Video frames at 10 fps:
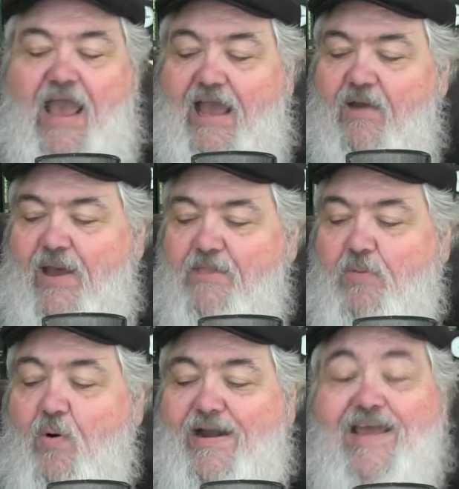Anyway, the
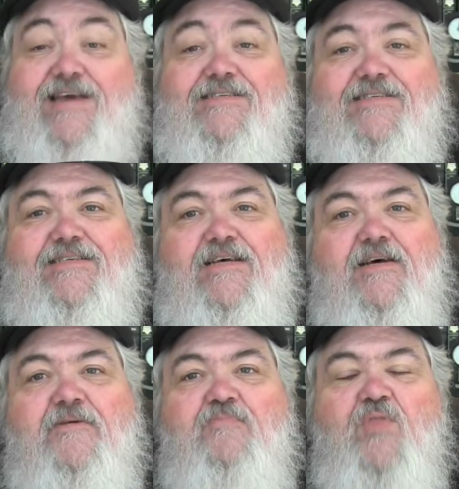point is
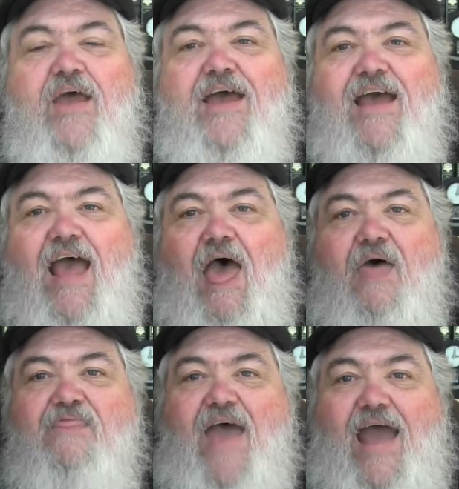
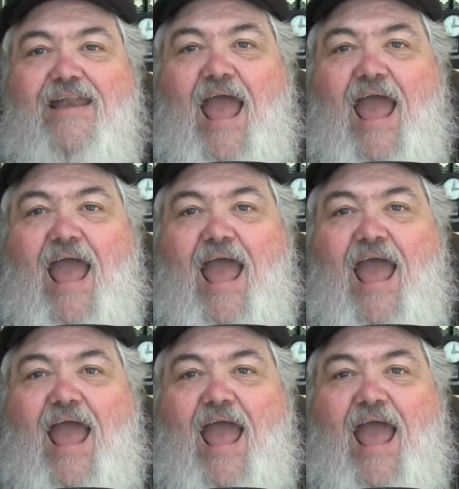that